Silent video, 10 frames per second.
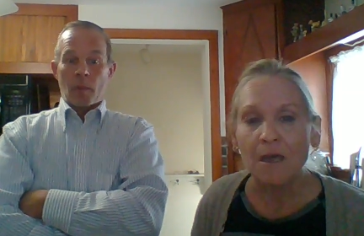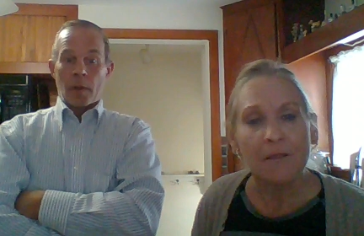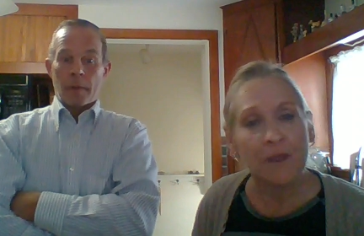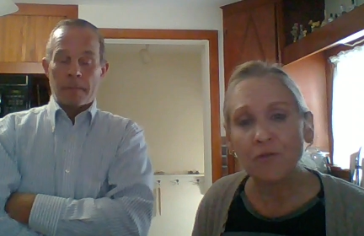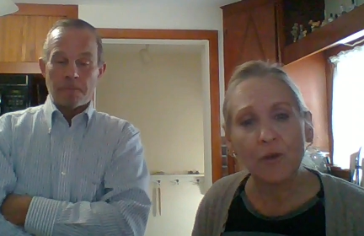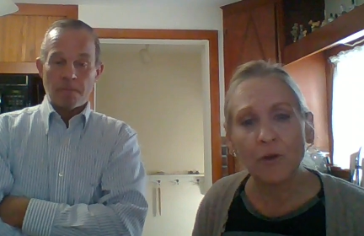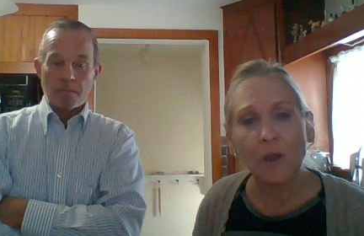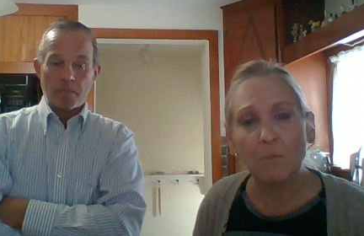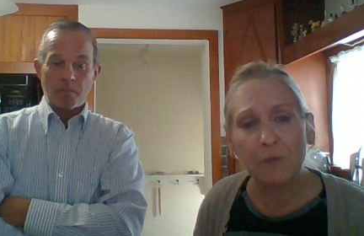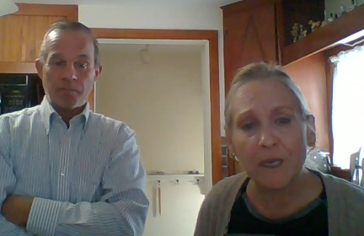Speaker 1: that they're
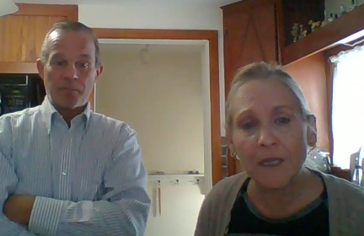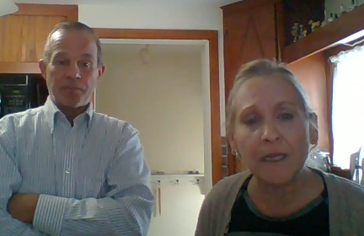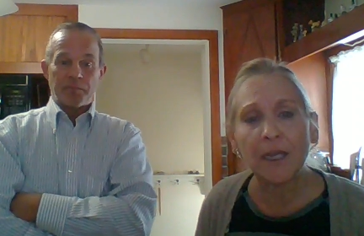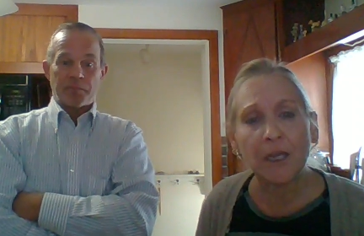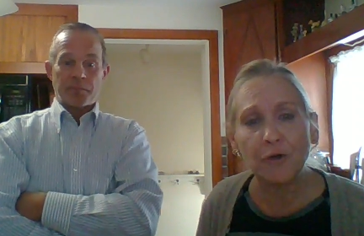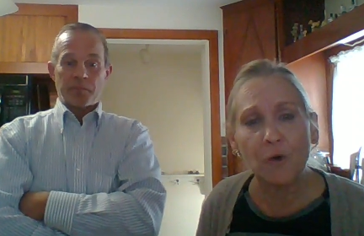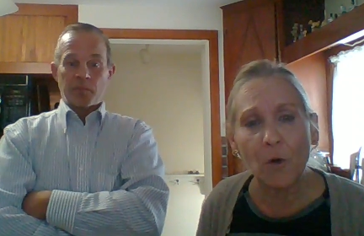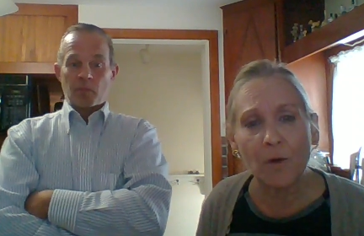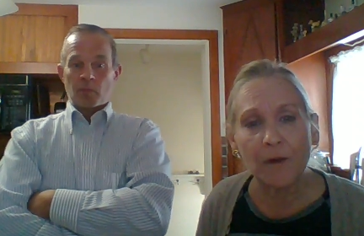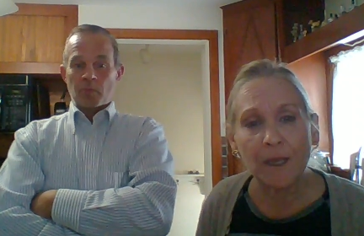completely
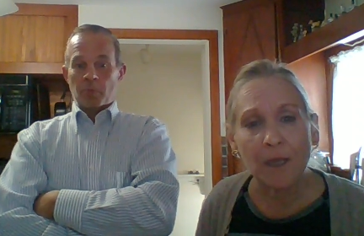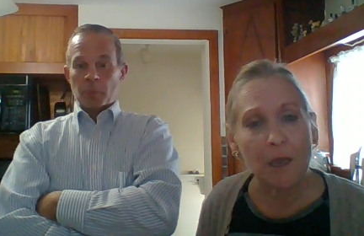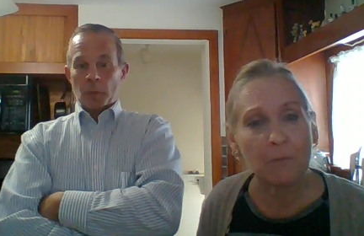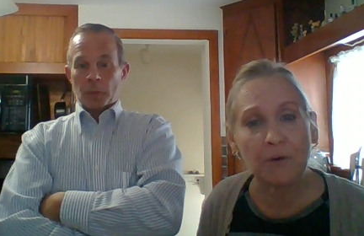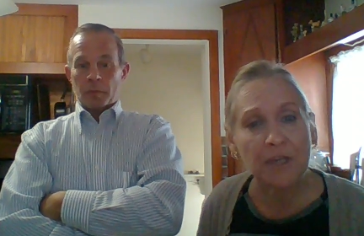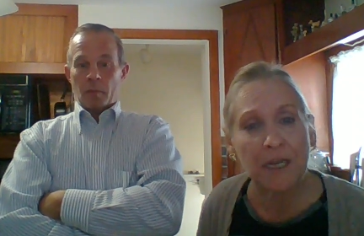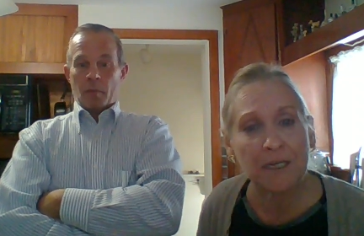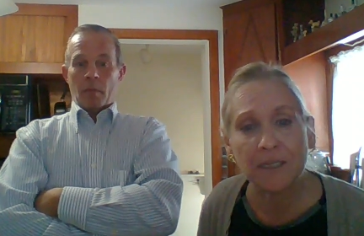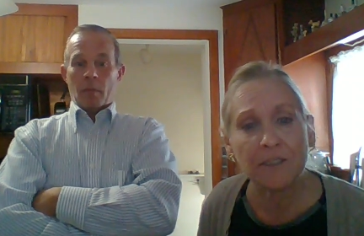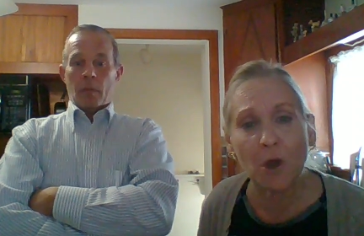ignoring and
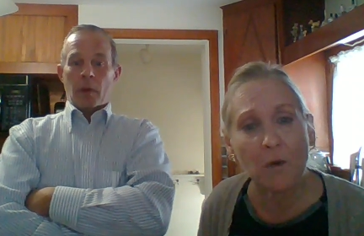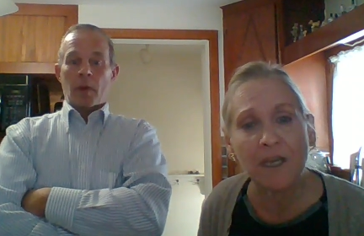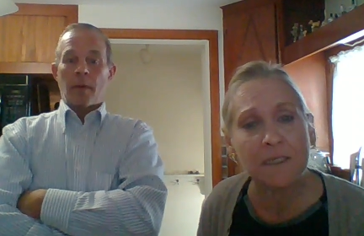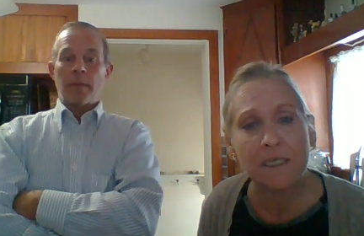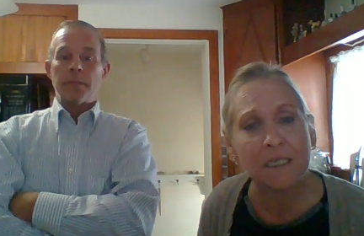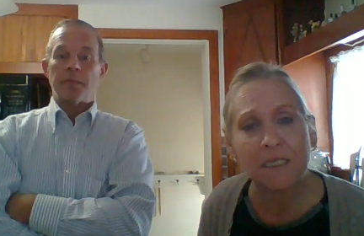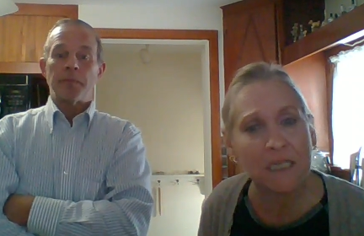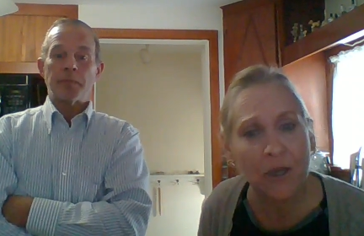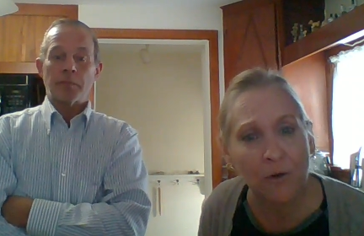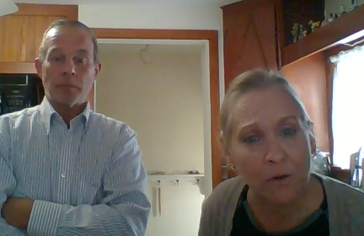pretending don't exist
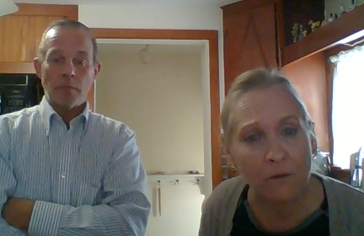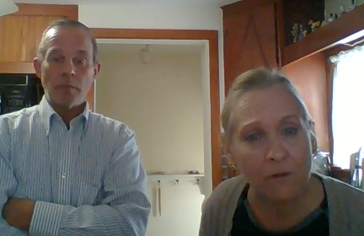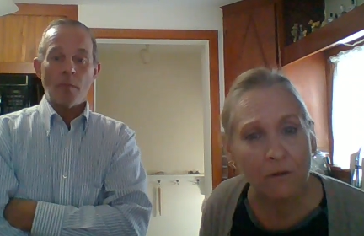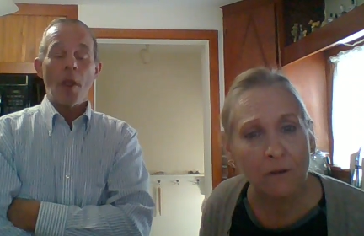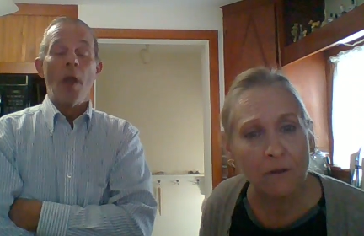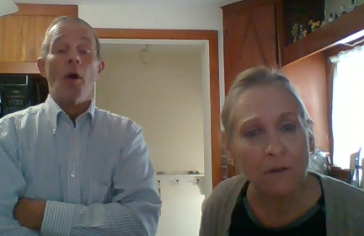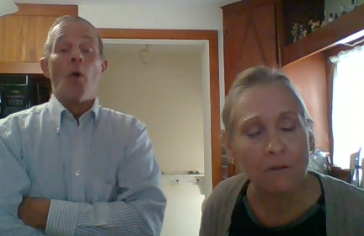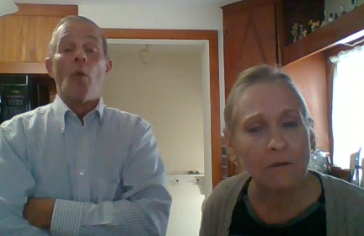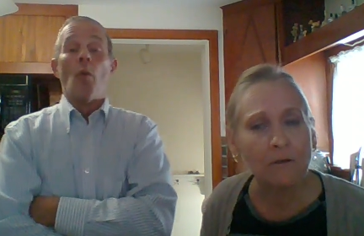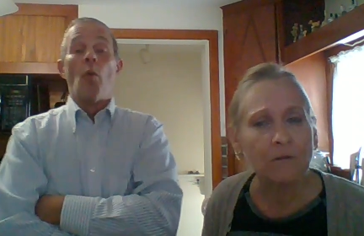here.
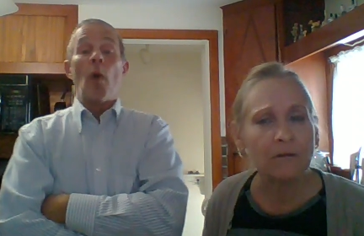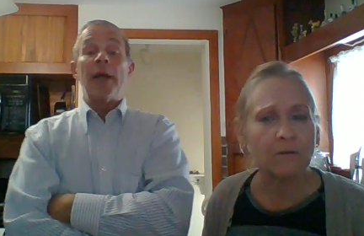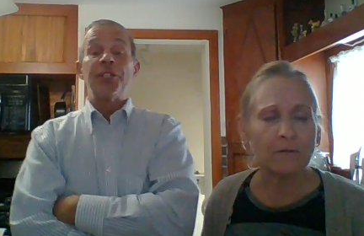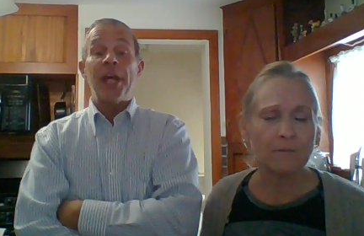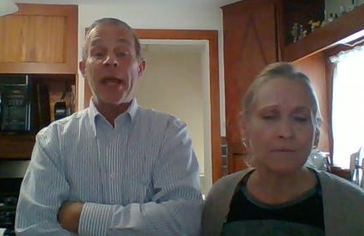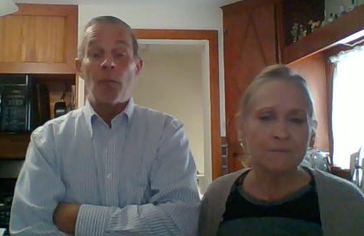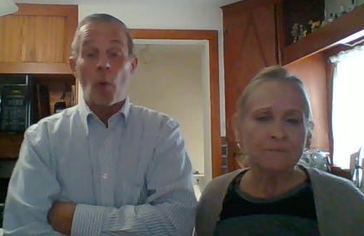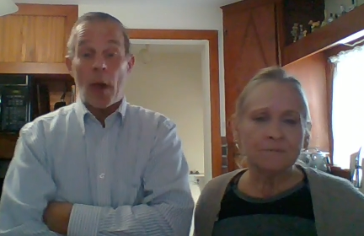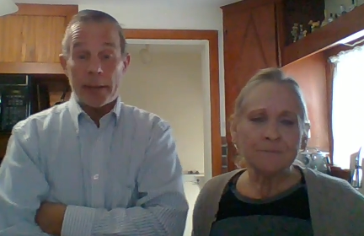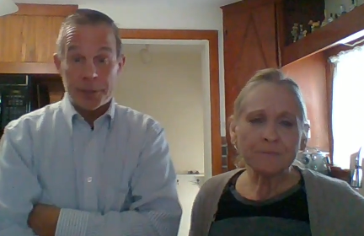
Speaker 2: When Jayne
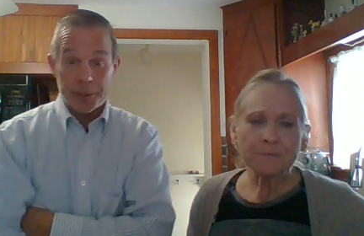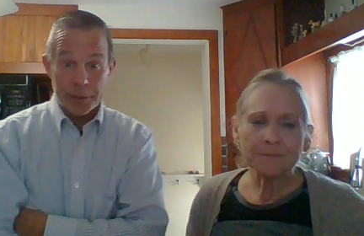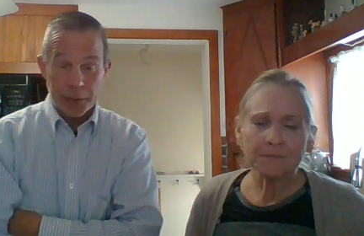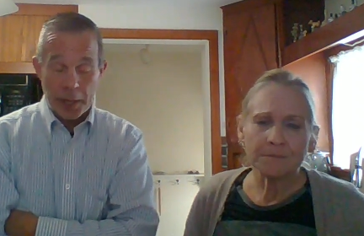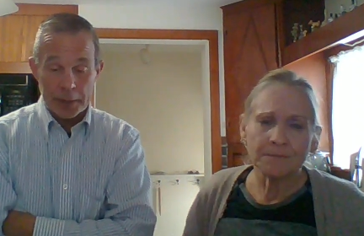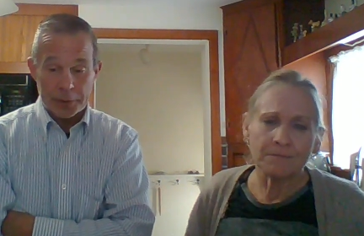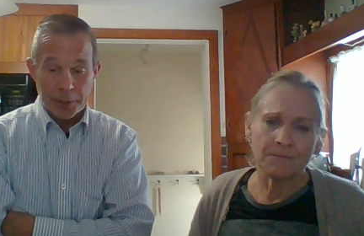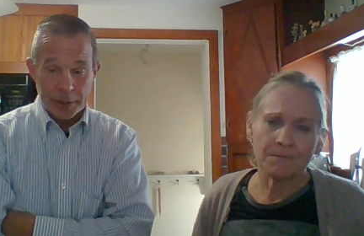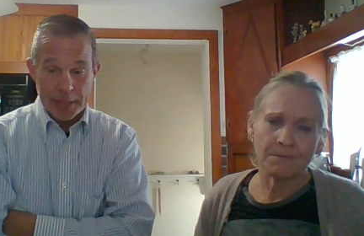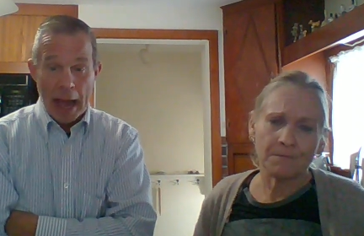went uh,
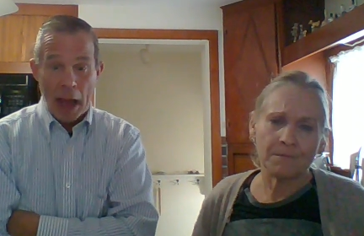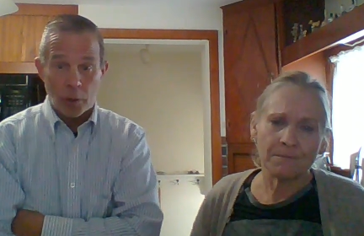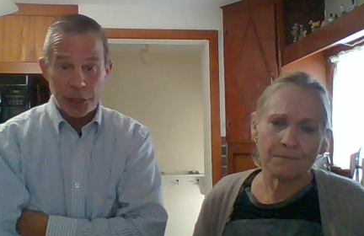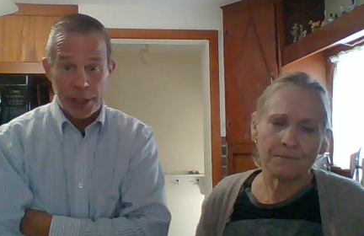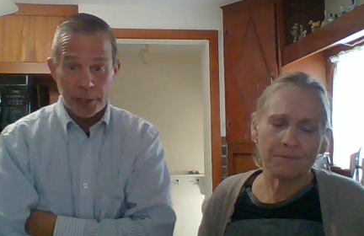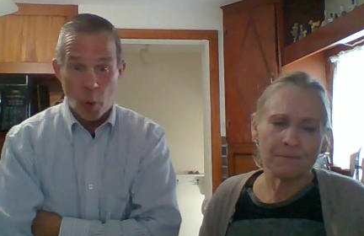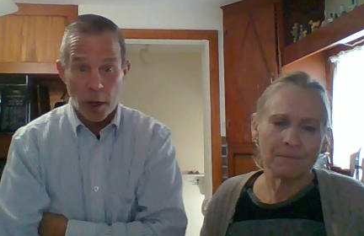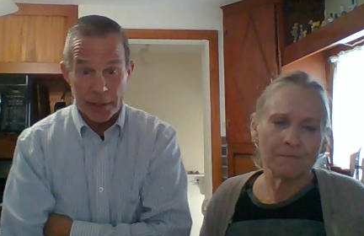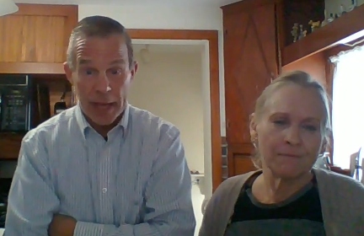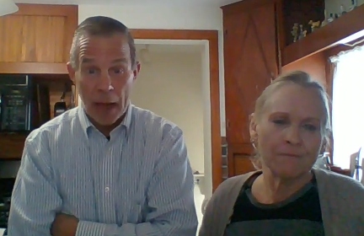to the town,
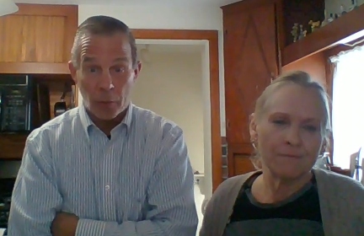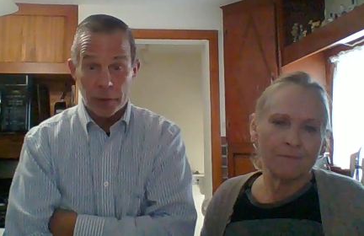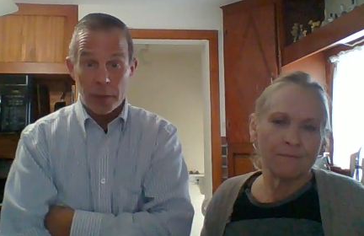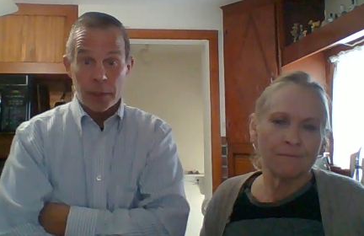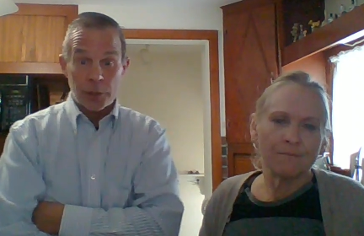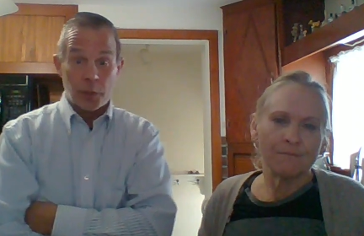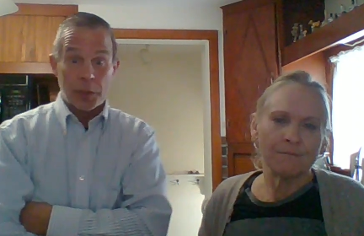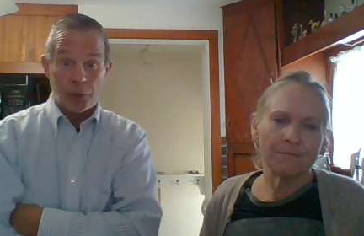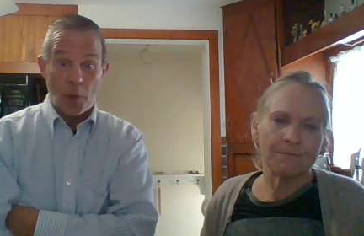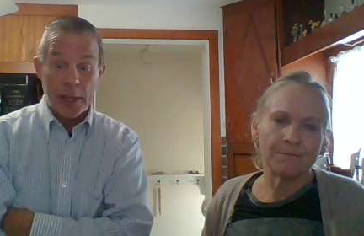Cheektowaga town, to
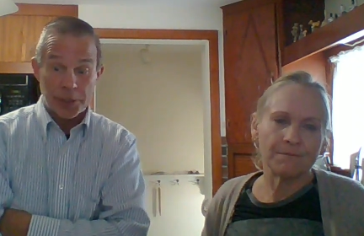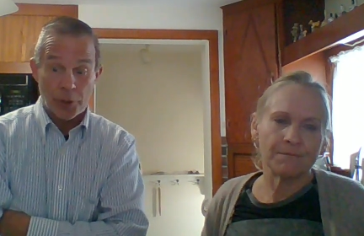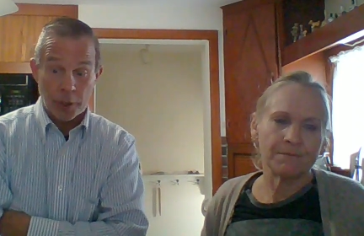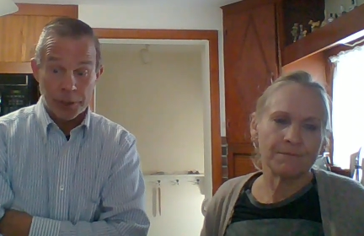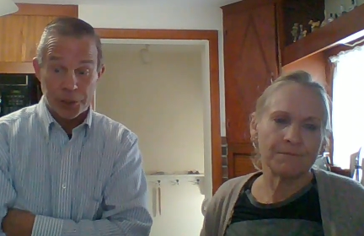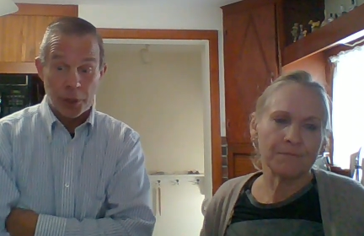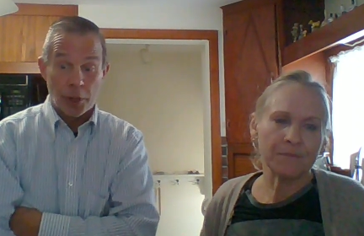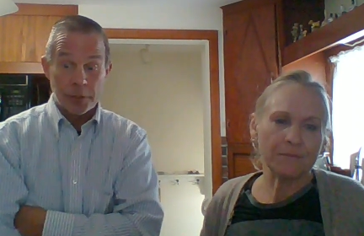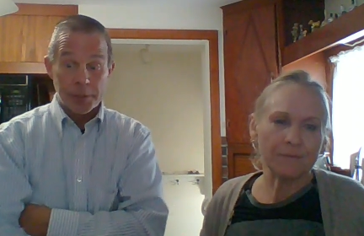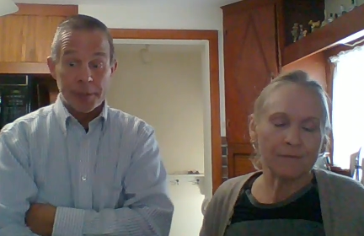address her
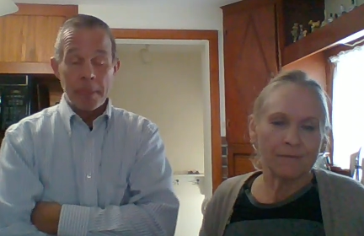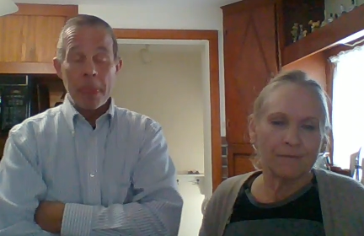concerns,